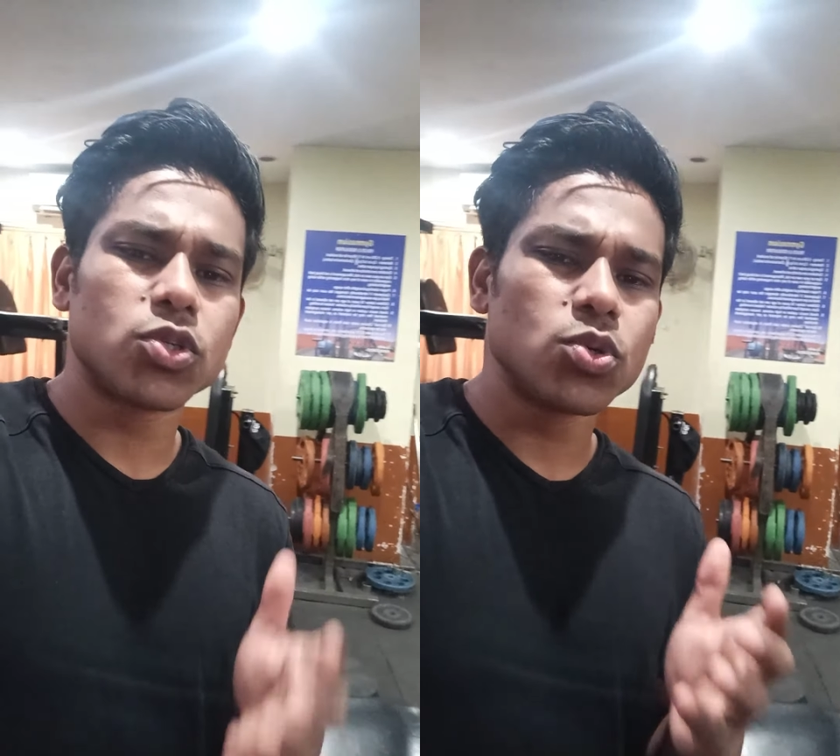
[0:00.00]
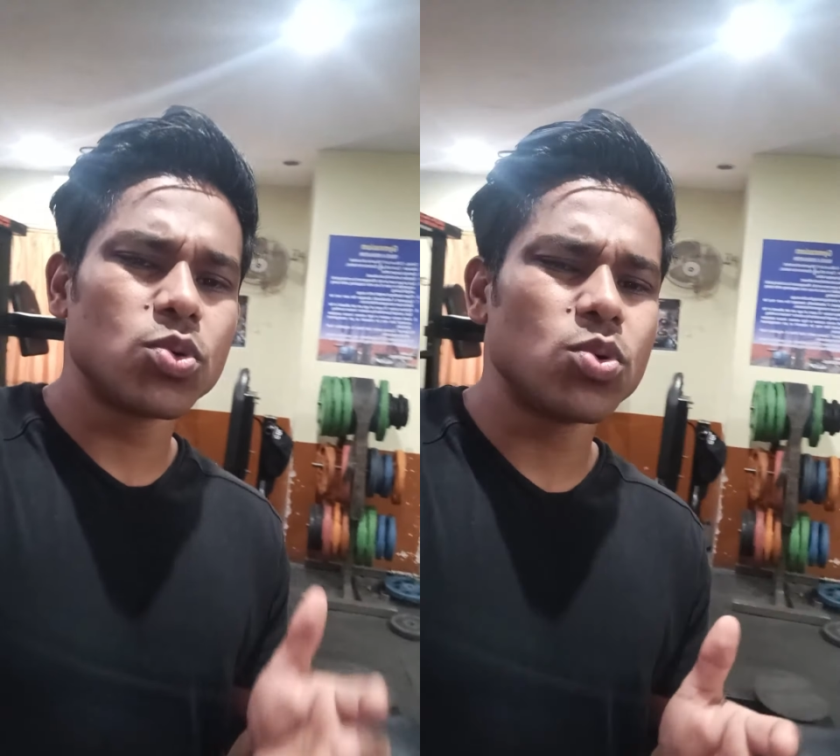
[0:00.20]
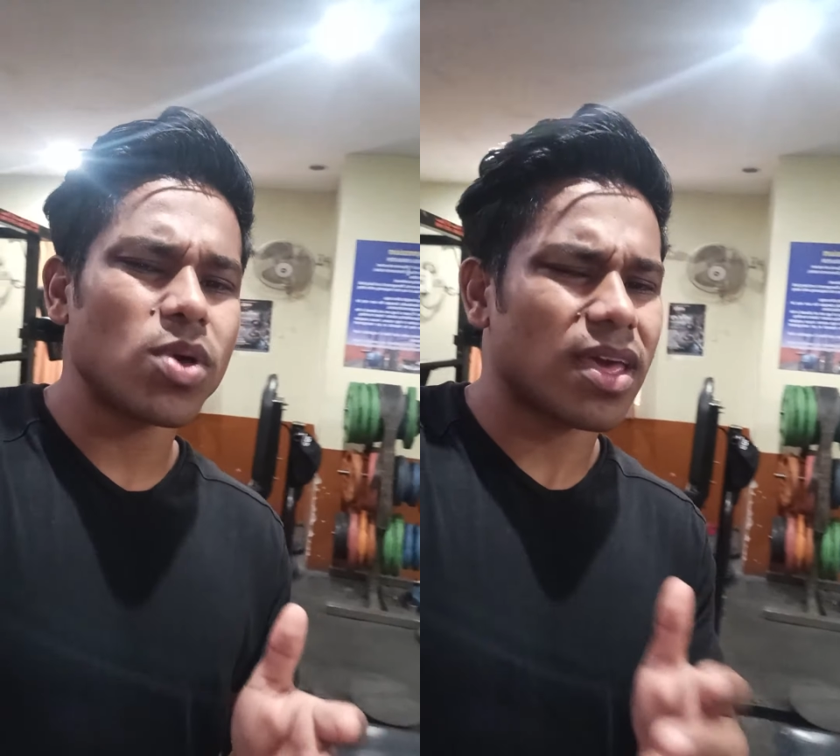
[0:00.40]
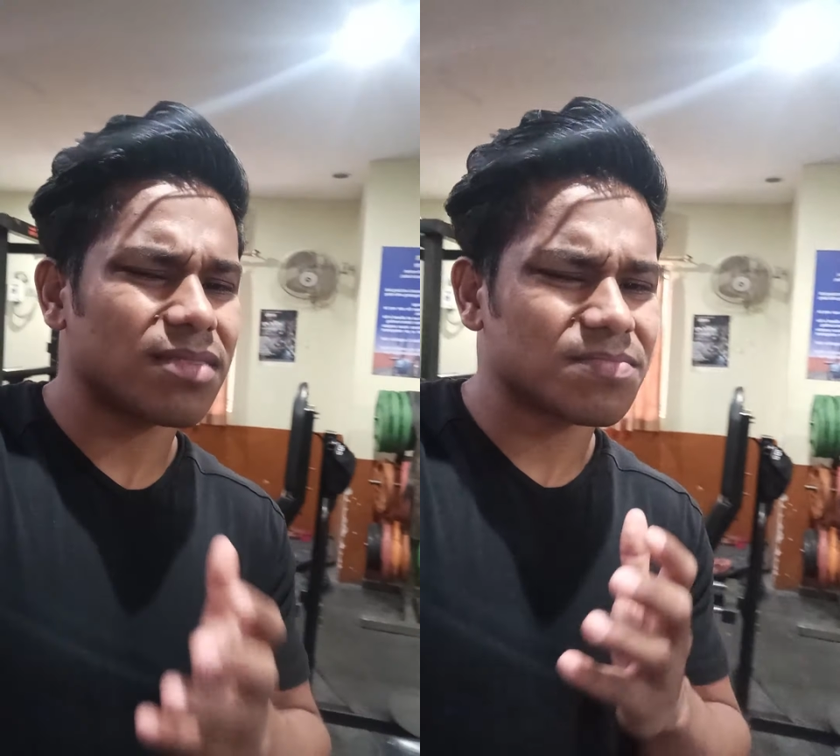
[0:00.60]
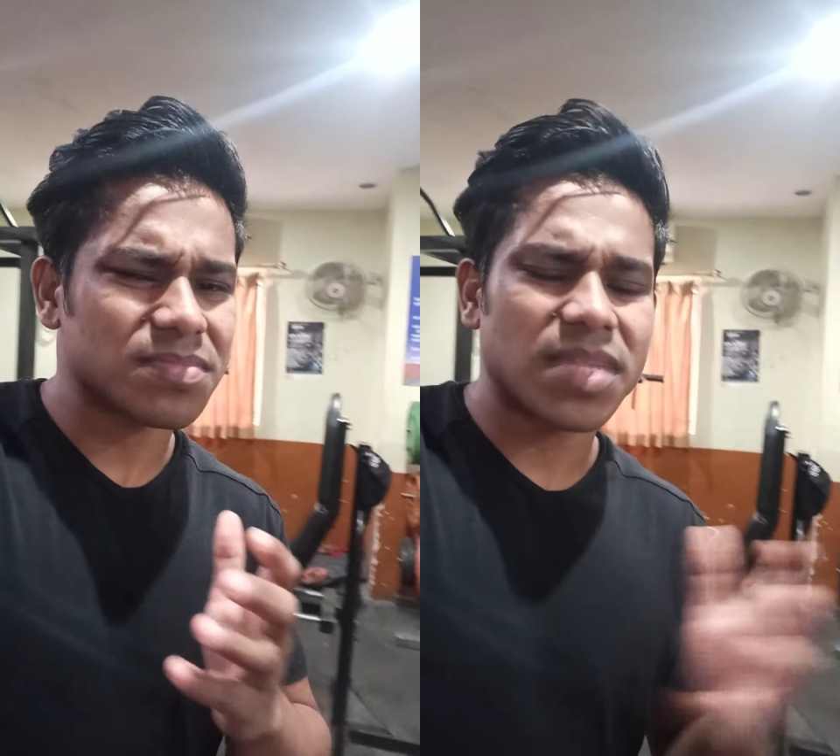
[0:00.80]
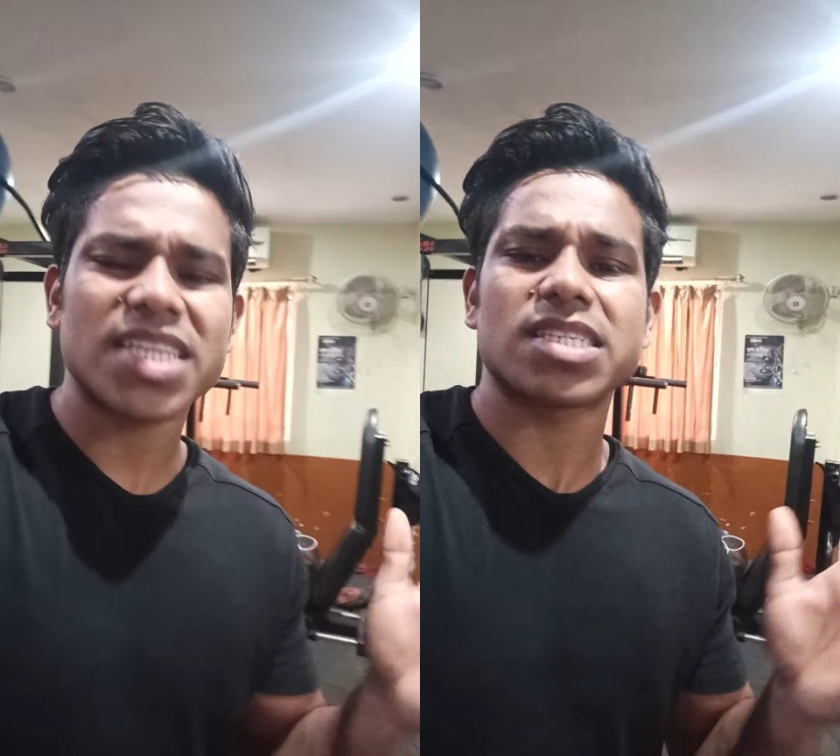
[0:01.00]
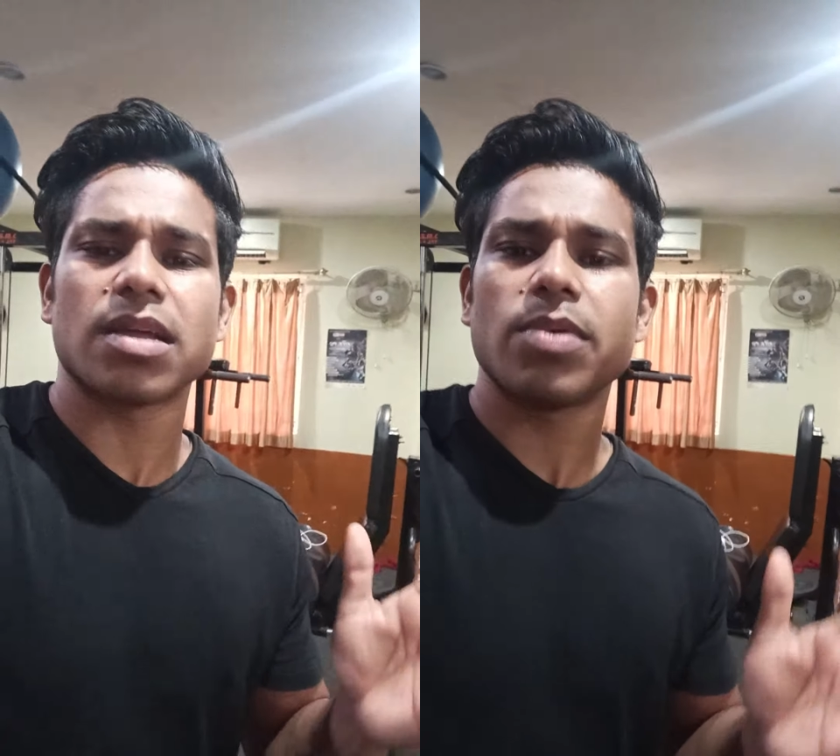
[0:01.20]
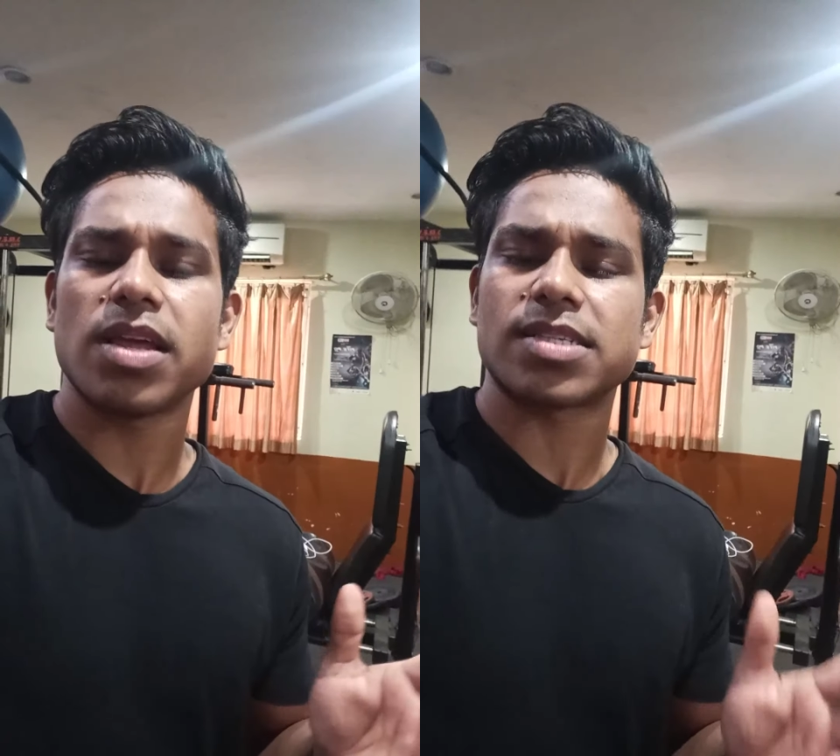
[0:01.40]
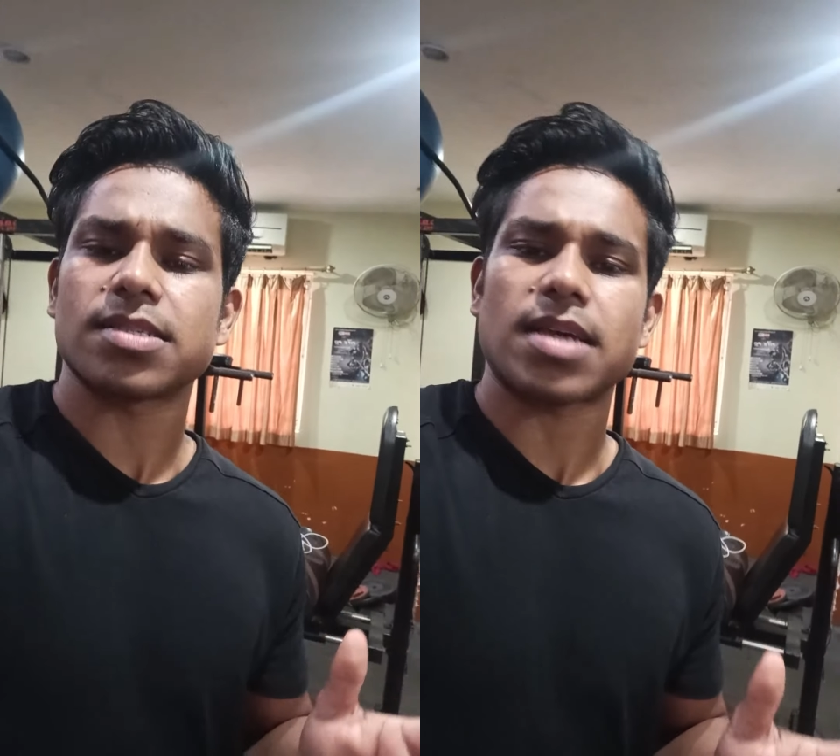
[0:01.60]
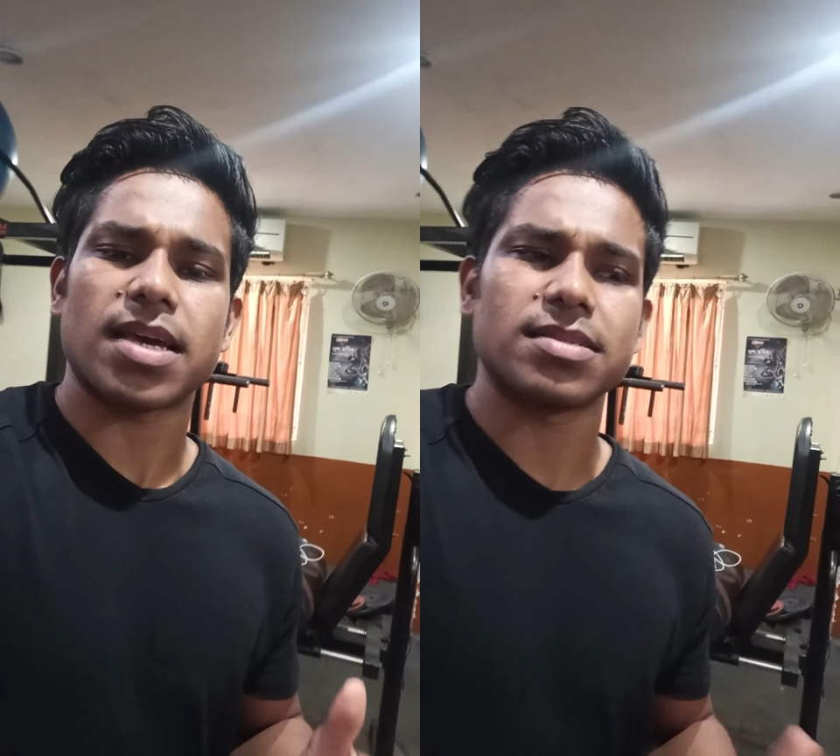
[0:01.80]
do next level
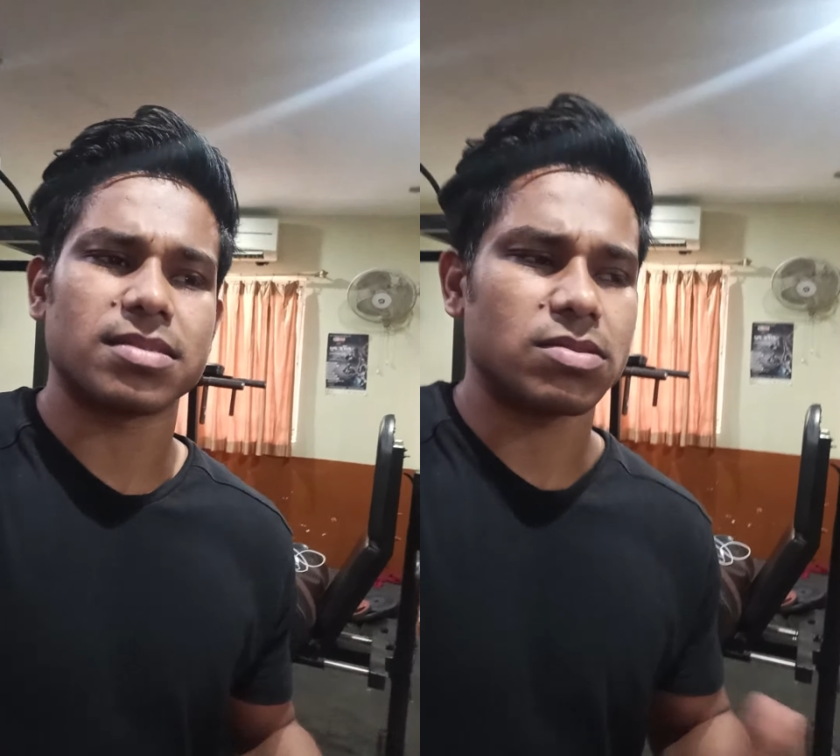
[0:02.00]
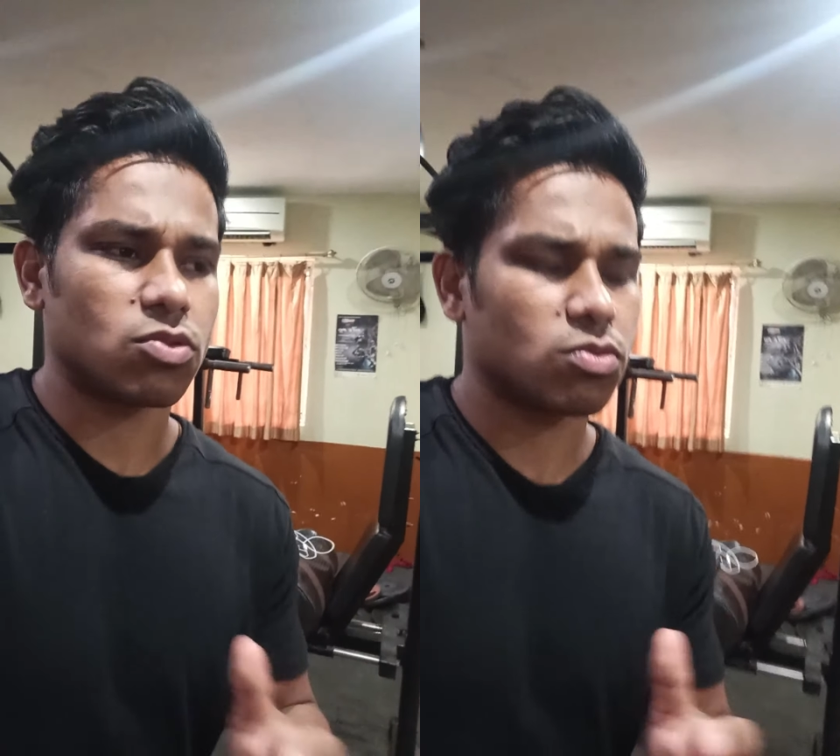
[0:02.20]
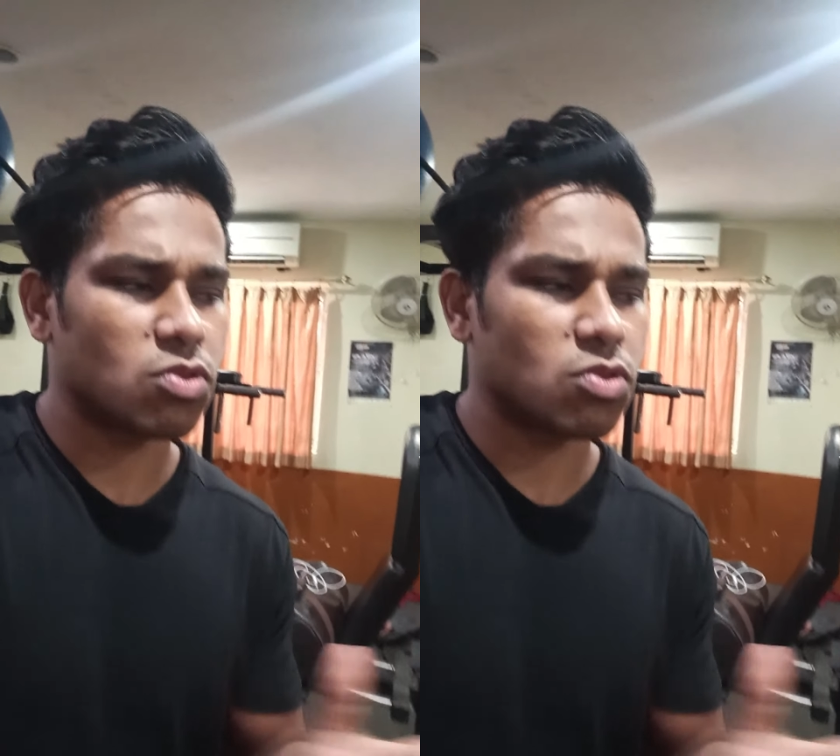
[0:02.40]
exercise,